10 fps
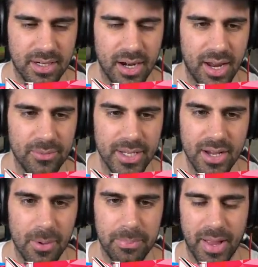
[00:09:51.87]
All right, we can
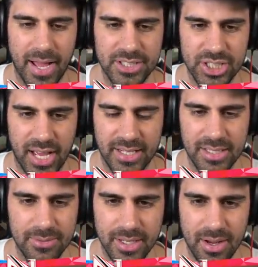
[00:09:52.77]
go blackjacking.
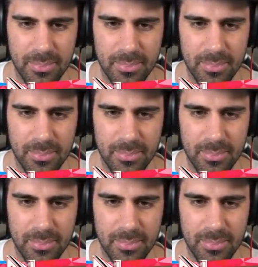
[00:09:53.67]
We can go